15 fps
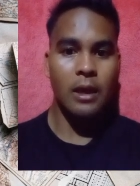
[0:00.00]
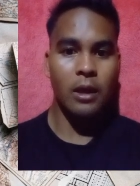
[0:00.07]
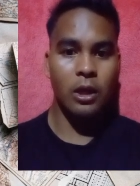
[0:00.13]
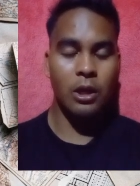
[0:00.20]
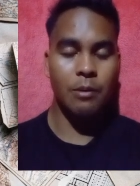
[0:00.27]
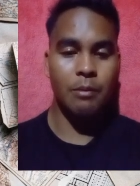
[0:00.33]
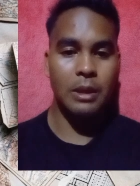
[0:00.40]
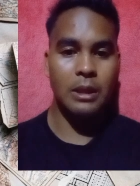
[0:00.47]

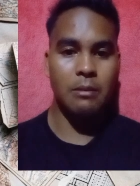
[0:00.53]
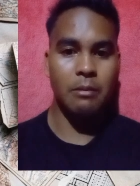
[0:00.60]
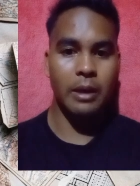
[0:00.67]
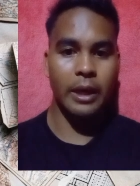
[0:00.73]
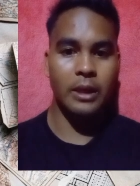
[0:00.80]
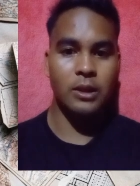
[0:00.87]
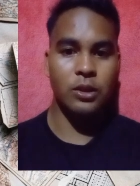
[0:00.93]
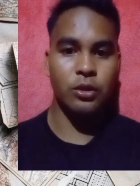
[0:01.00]

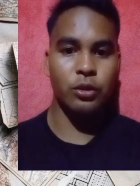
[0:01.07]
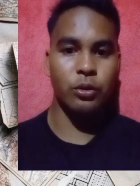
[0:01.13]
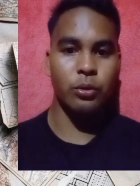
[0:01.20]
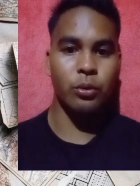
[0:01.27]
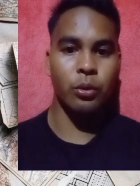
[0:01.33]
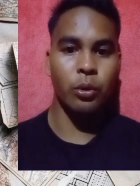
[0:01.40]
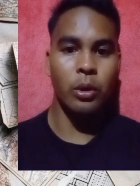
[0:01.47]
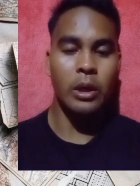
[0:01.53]
commitment
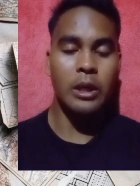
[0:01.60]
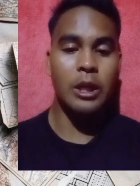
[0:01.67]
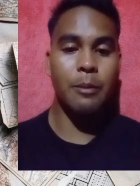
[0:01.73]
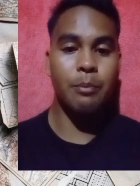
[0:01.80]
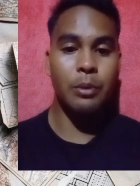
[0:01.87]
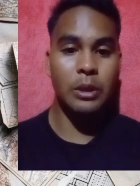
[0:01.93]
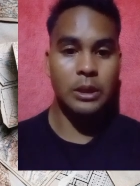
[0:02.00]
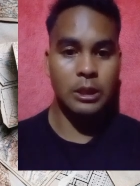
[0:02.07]
to the
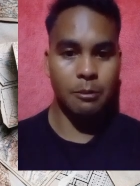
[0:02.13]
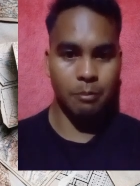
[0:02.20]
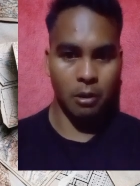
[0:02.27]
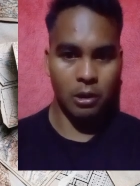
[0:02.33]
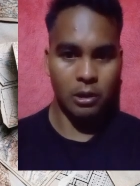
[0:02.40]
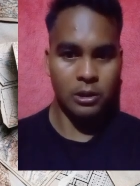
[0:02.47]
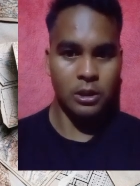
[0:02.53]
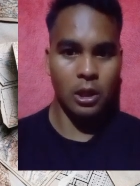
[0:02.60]

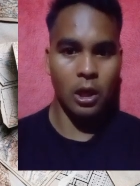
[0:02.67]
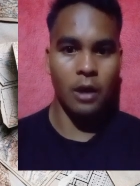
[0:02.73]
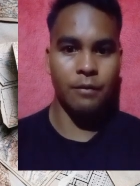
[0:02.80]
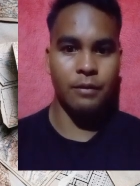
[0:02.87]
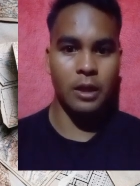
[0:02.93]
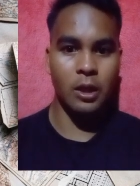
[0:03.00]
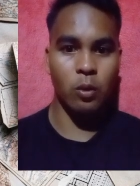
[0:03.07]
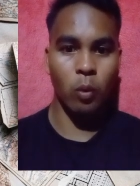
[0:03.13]
principles
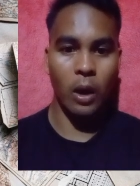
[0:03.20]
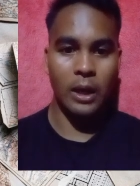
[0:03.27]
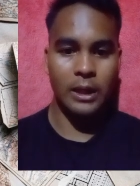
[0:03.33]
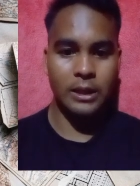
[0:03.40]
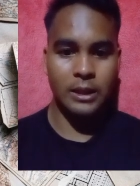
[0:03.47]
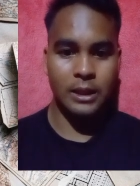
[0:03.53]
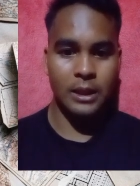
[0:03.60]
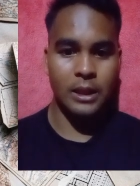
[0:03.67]
of
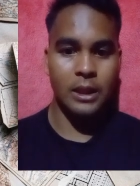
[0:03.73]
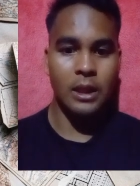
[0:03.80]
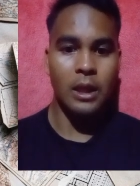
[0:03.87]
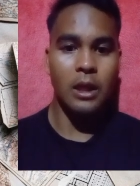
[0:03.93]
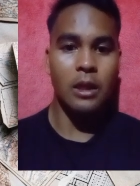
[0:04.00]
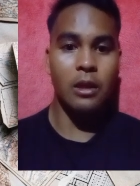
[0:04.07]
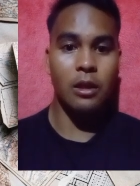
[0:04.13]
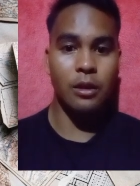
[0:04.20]
equality,
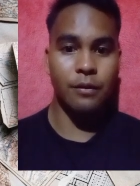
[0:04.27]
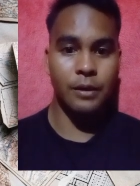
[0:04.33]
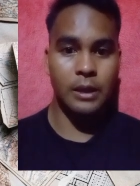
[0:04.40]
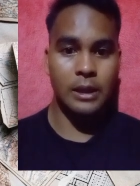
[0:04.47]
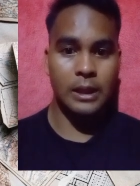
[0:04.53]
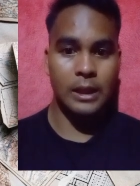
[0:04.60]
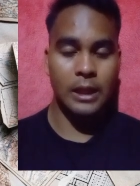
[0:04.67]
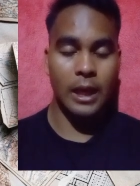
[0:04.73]

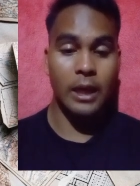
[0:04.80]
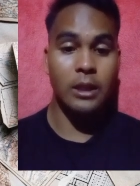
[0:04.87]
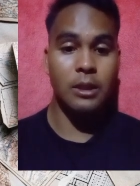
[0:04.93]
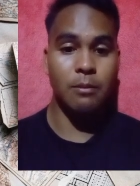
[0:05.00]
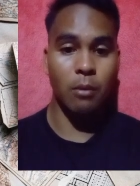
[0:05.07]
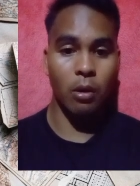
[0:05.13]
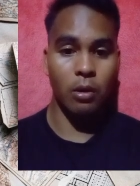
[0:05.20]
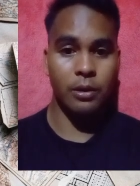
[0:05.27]
liberty, and
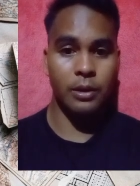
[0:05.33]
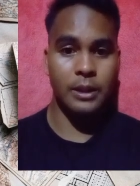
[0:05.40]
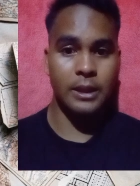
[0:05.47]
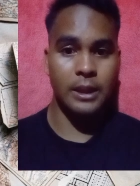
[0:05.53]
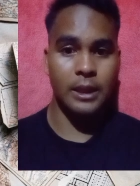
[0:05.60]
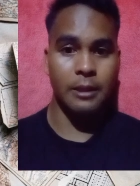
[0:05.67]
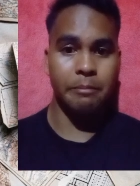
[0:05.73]
democracy,